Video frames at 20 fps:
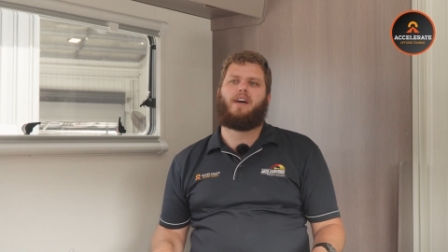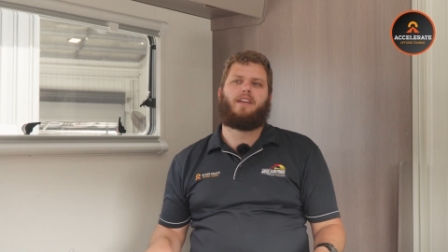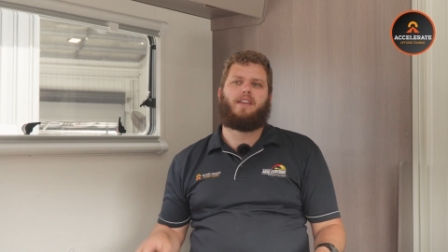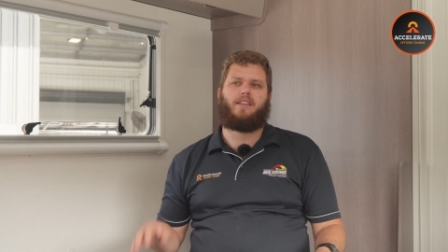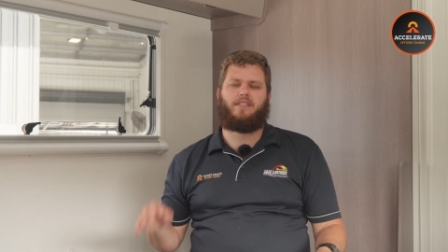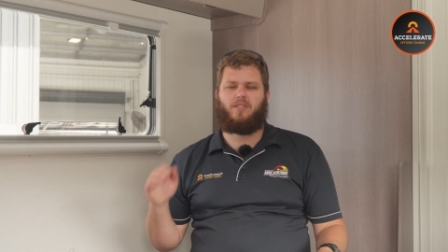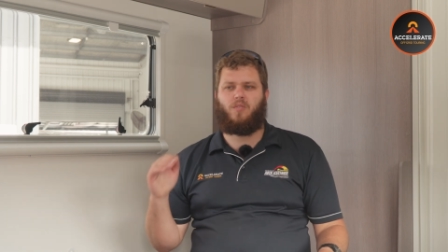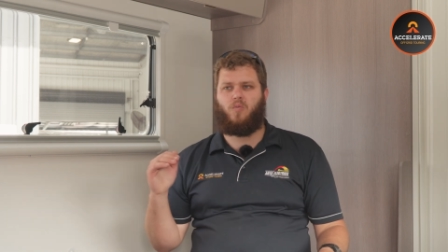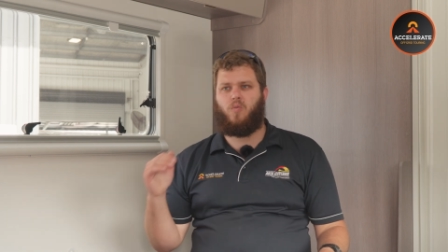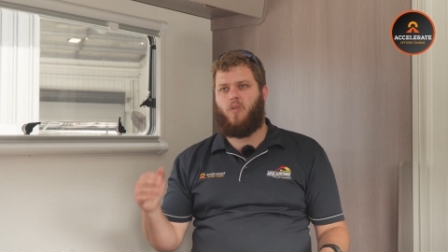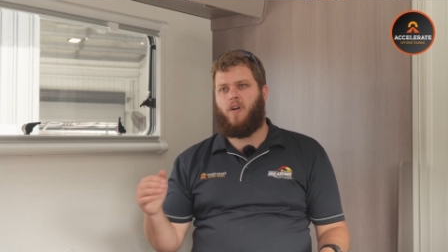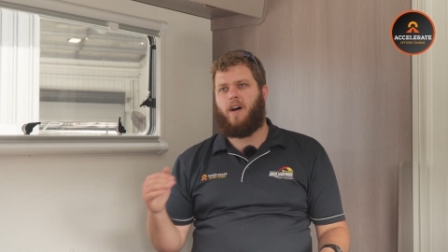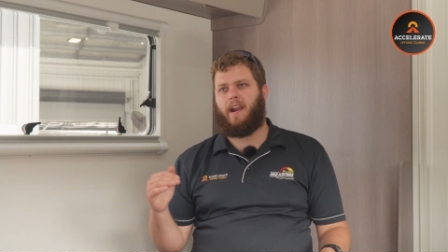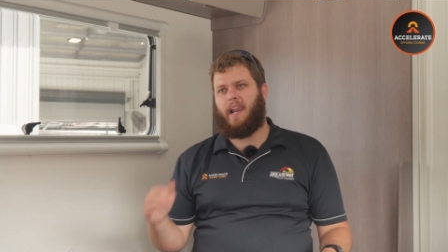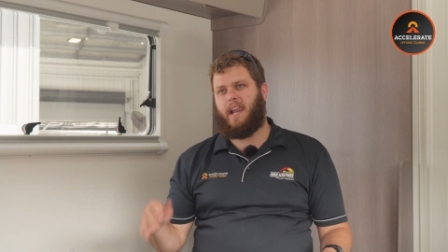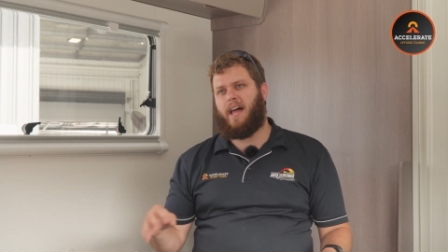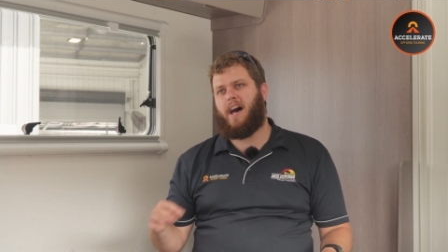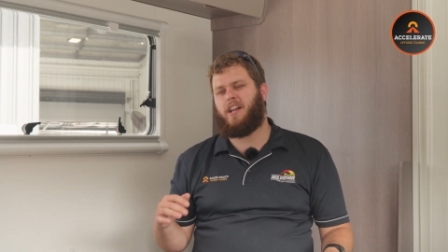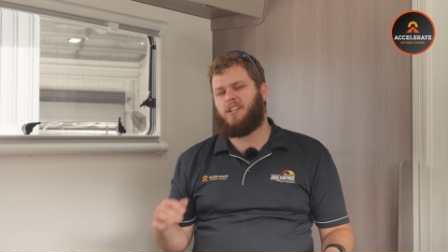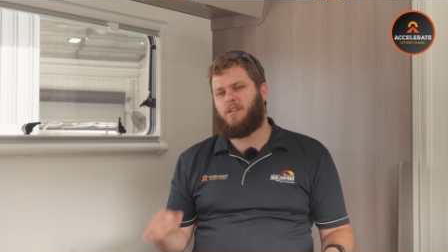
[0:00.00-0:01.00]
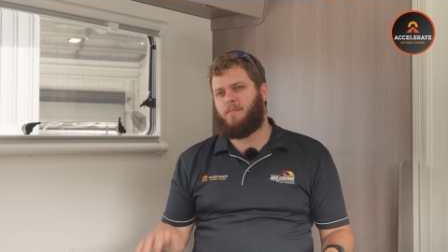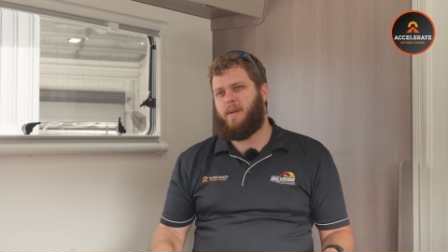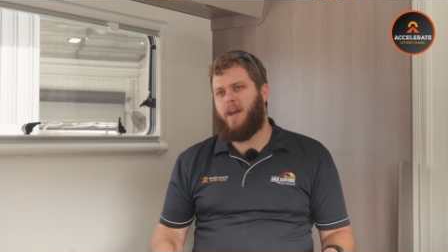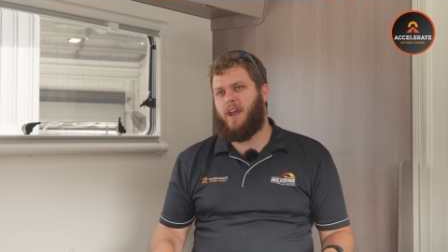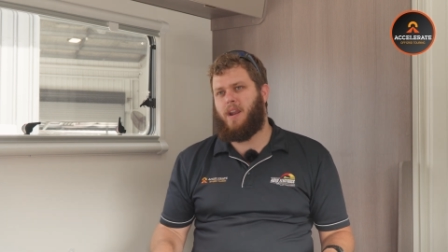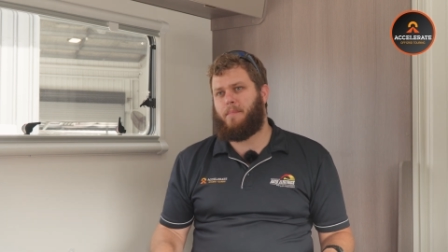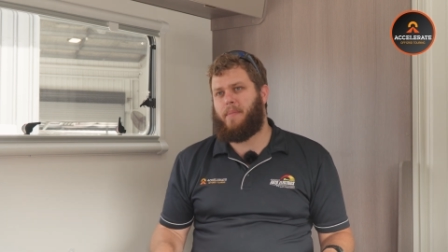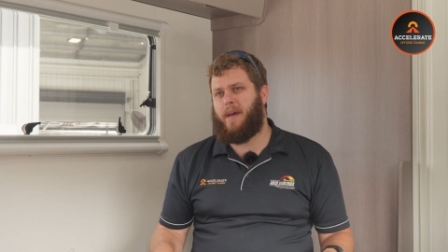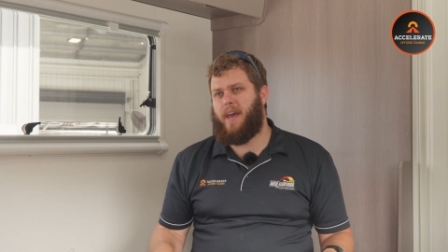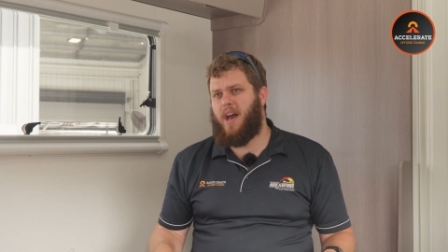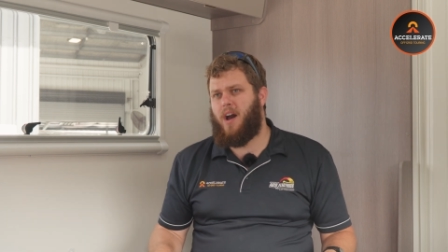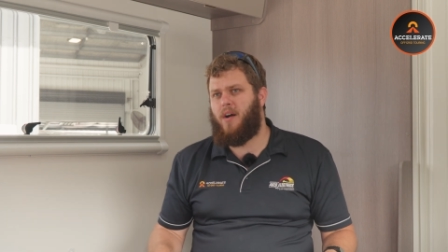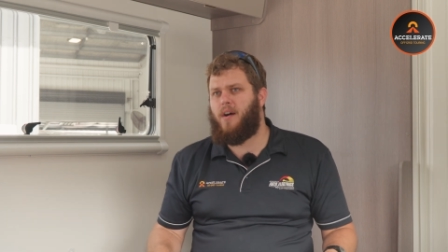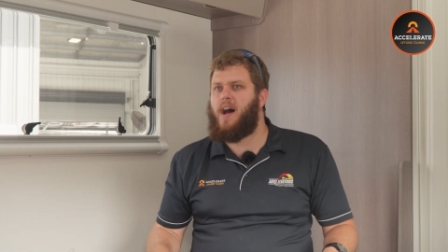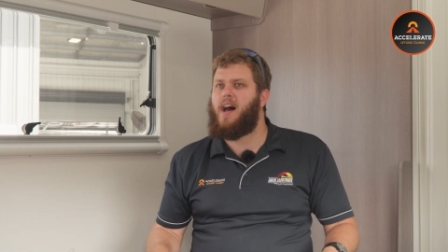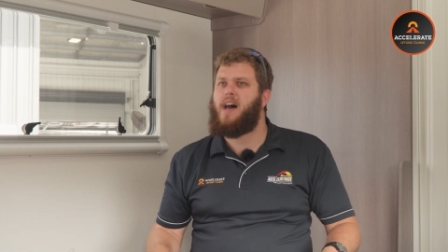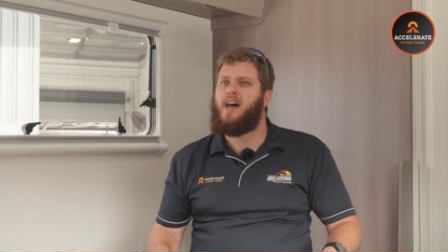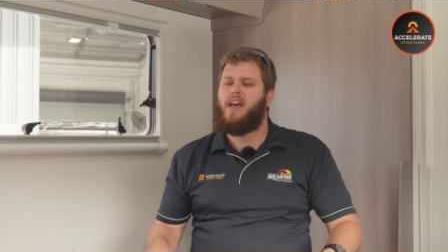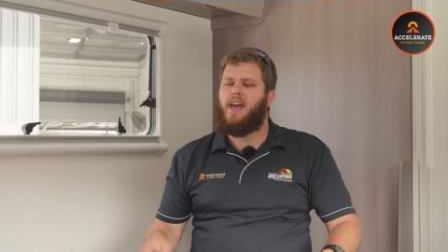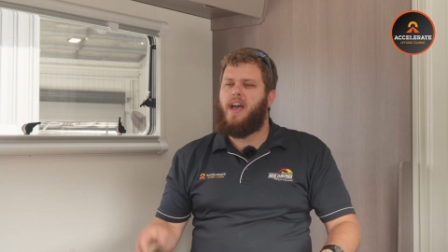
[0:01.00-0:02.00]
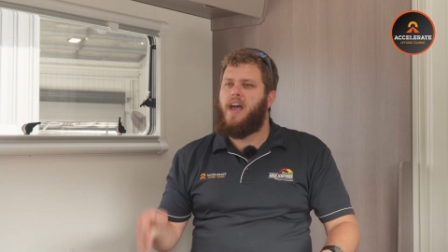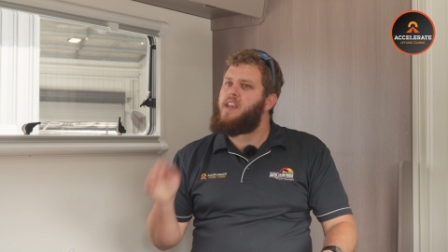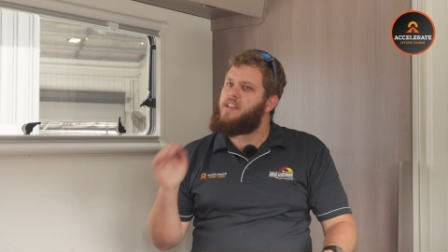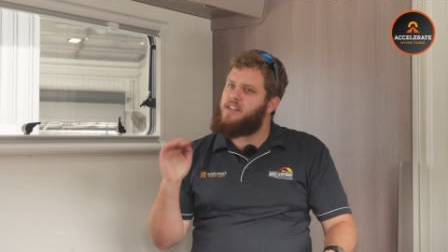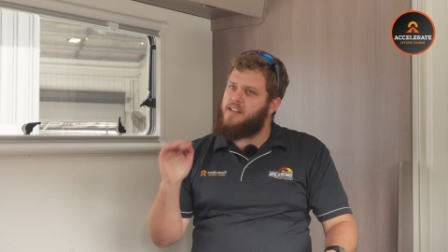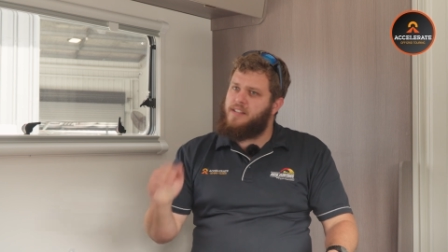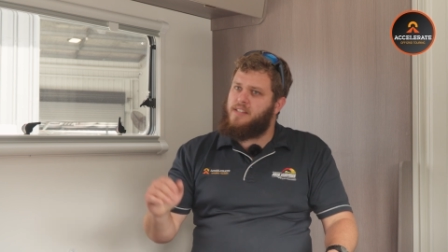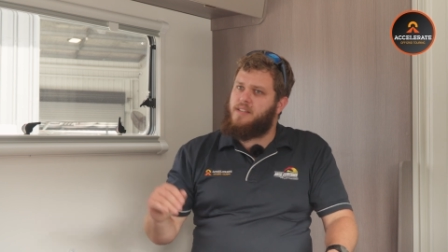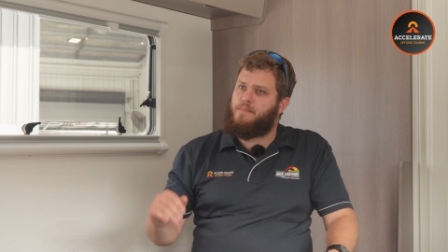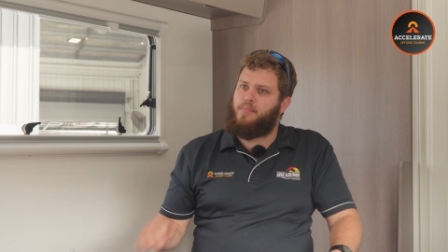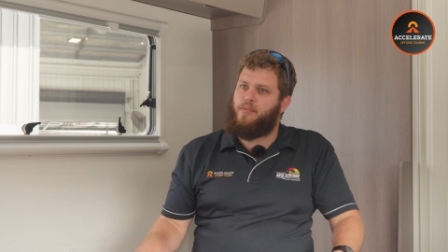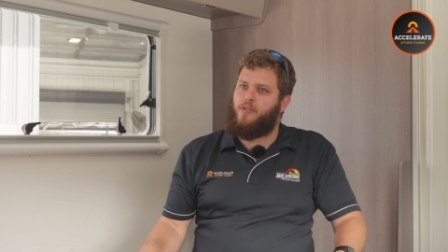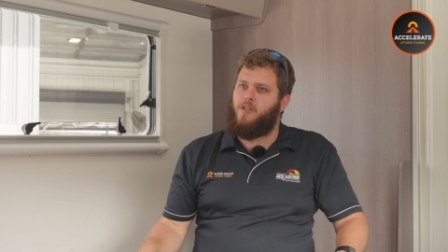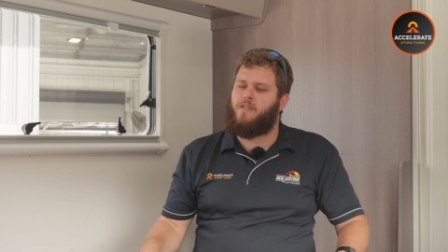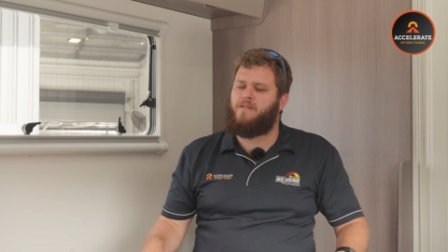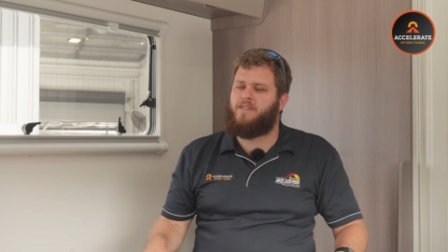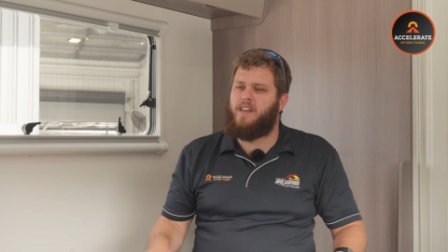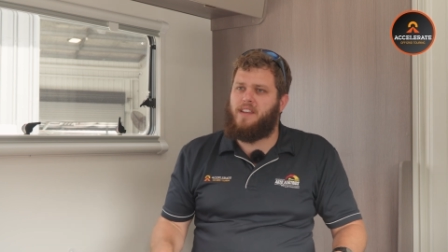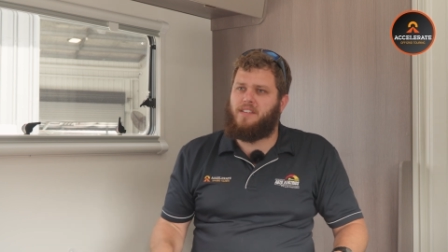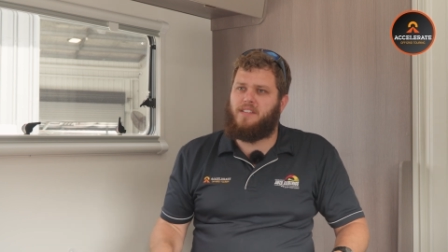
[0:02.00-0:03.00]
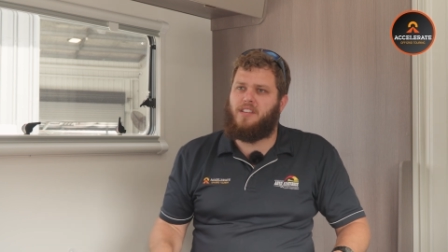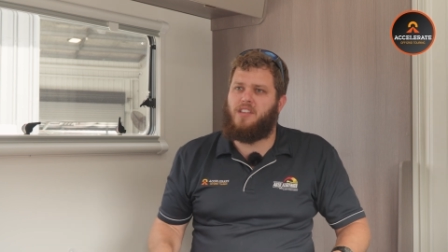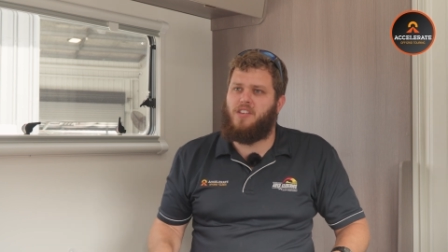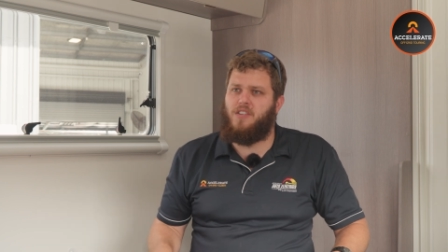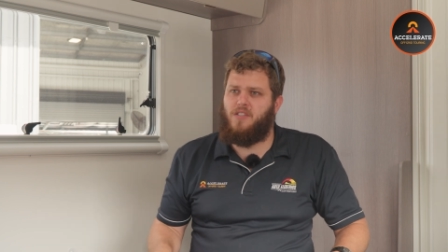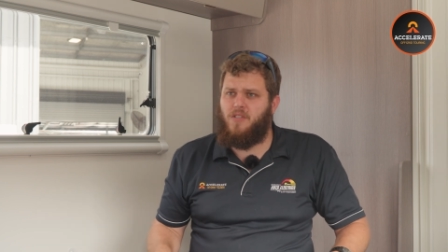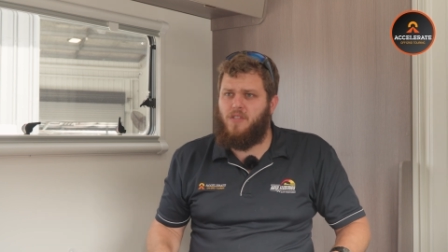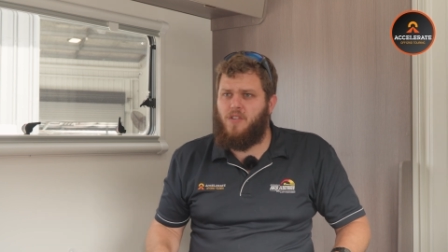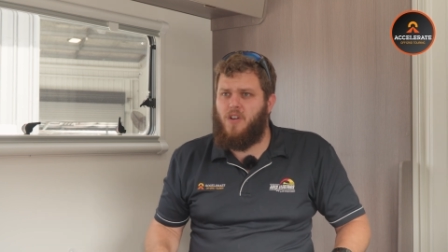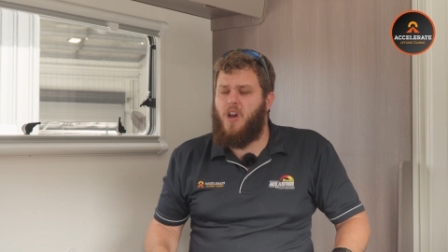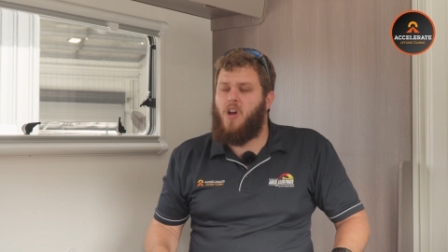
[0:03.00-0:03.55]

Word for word: is quite a large amount of power. And just to prove that to you,